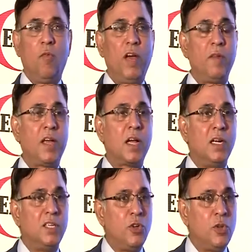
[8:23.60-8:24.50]
where we
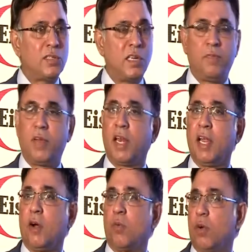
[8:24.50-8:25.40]
continuously
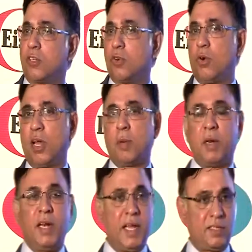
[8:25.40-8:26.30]
figuring out what's going to
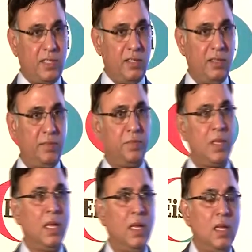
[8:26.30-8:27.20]
happen next.
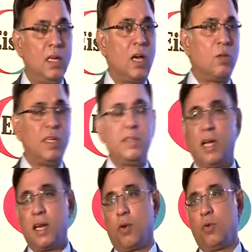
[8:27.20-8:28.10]
Now, is
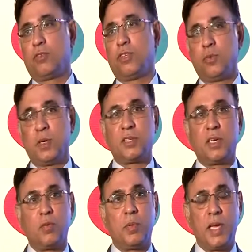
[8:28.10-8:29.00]
that a good
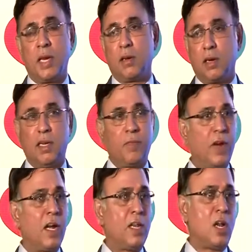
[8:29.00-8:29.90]
situation to be in?
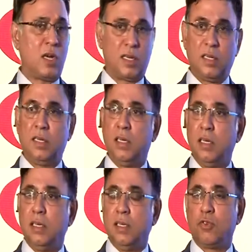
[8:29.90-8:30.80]
Definitely not.
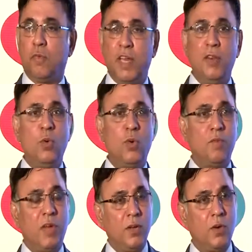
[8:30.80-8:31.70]
So when
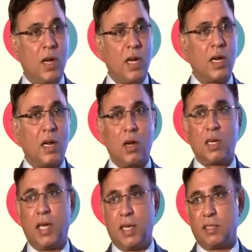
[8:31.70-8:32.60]
you are in a
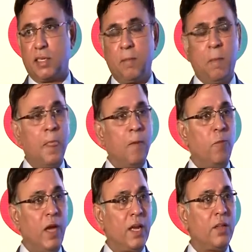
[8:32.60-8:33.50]
context
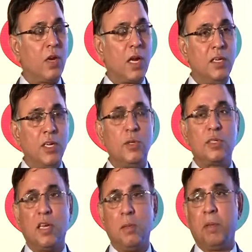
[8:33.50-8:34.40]
where
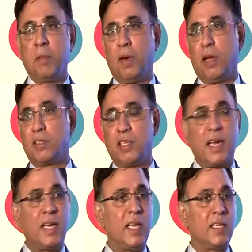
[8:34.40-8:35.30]
continuously people are
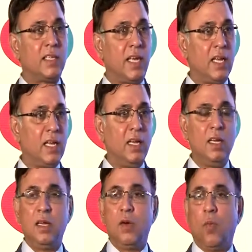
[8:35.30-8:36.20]
second guessing
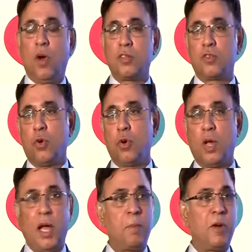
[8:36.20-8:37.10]
what's going
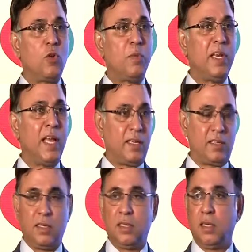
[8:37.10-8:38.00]
to happen to me next,